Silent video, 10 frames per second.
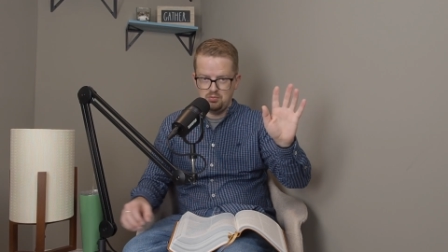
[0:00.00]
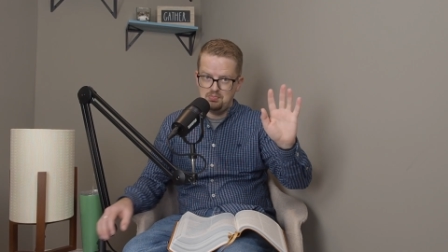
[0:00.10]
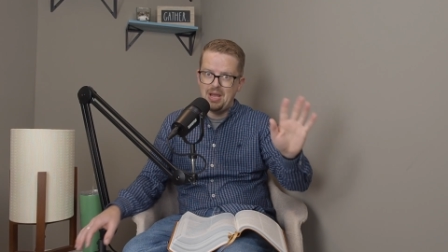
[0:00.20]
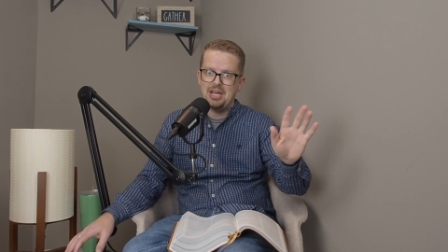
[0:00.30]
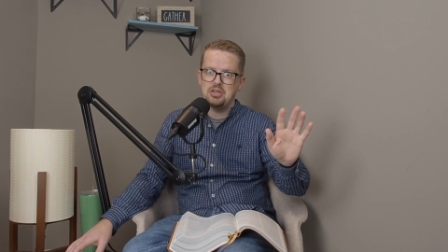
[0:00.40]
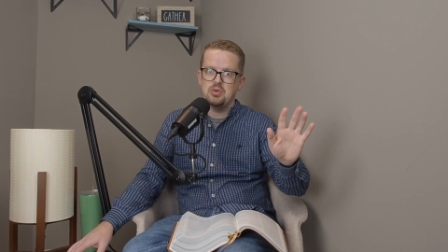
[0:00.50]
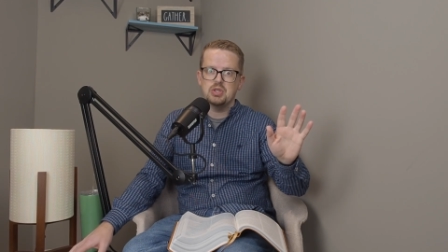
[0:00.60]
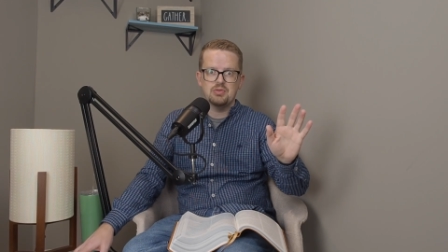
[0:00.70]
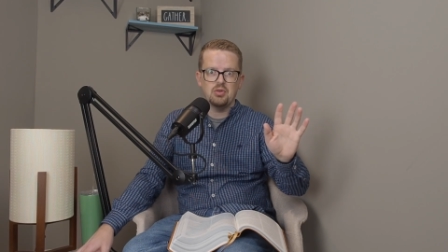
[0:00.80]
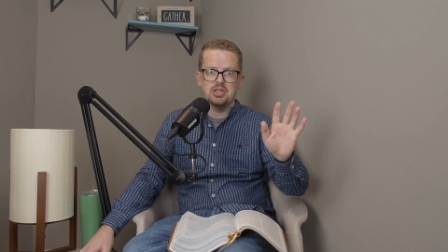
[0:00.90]
bad
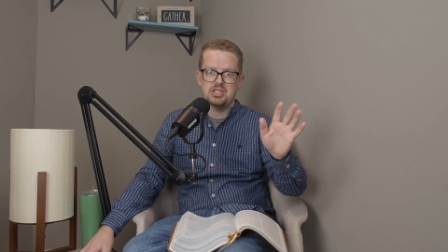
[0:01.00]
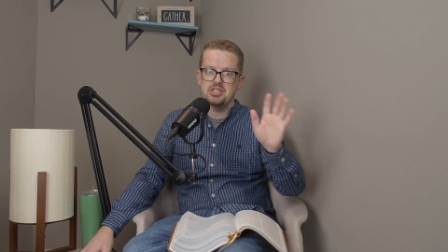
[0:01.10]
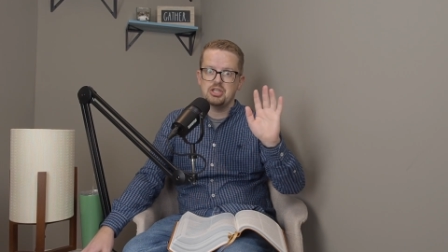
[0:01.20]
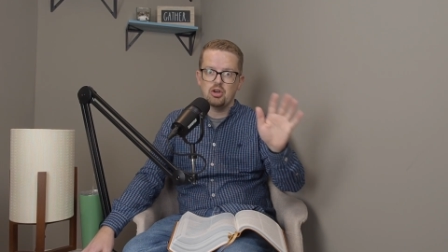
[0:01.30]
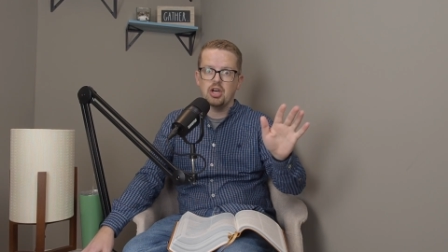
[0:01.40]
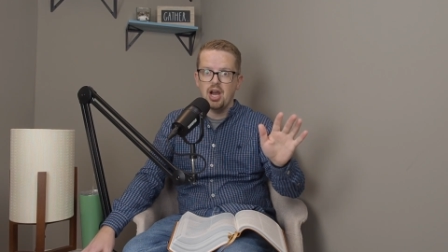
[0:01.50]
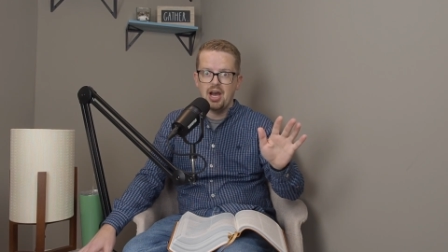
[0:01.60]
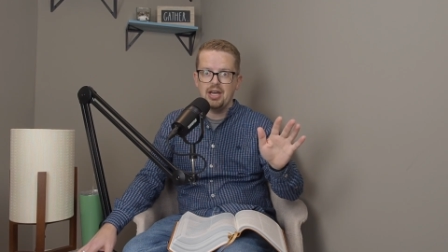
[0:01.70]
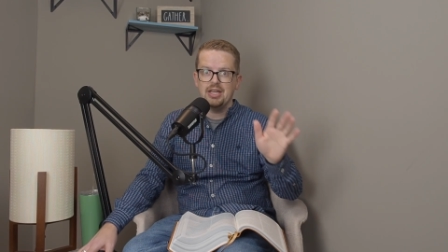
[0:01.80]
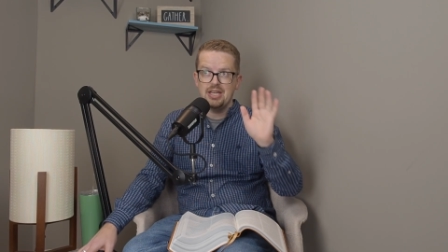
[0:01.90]
news for us because your
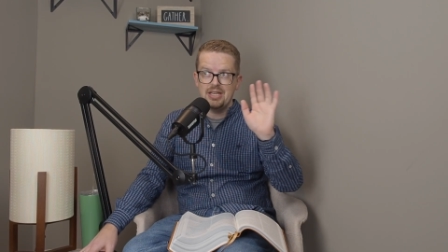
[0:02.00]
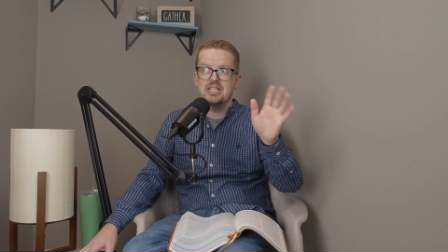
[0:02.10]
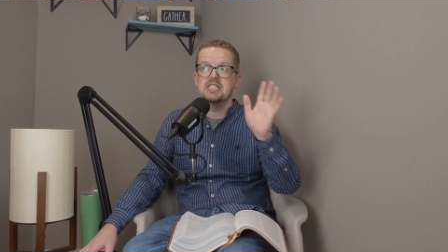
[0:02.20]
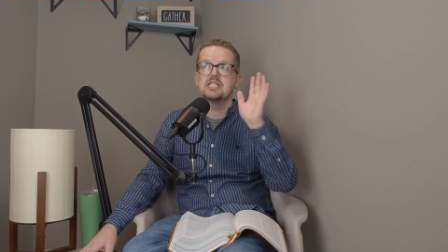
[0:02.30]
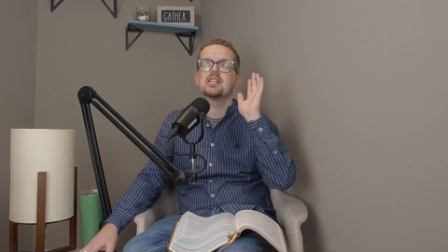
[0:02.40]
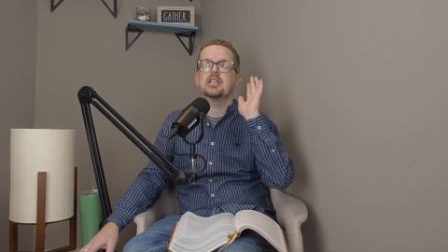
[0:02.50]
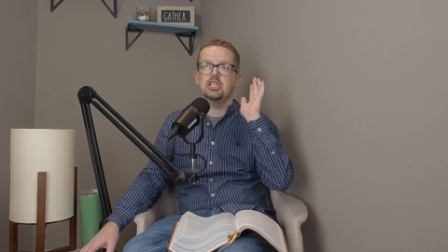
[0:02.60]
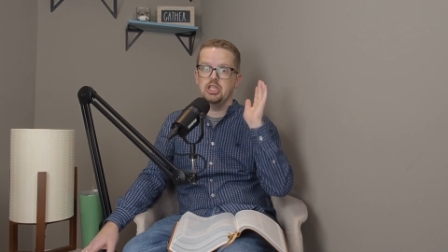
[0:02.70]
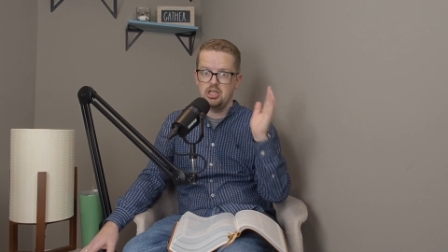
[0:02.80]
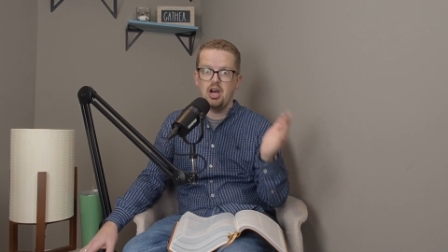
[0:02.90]
God is
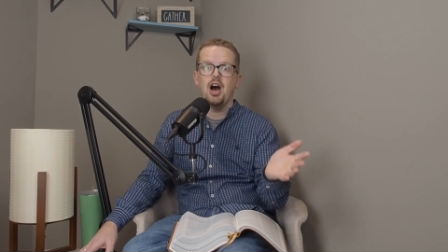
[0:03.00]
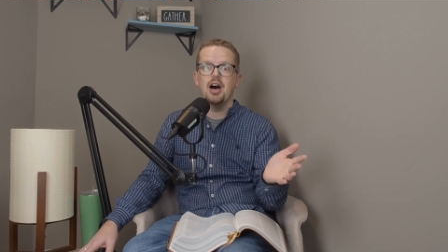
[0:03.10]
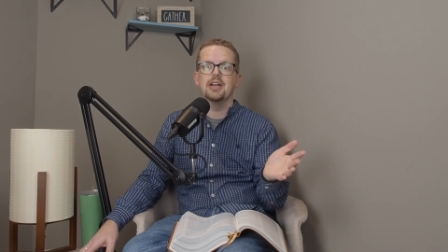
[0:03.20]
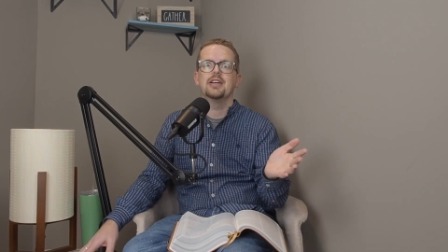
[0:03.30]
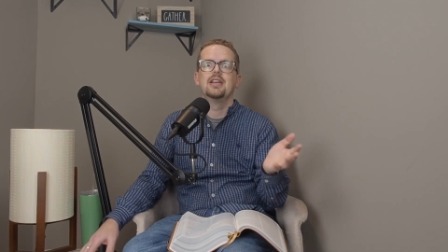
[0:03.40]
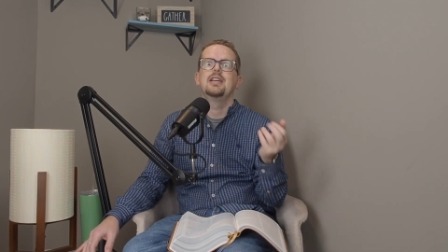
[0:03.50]
God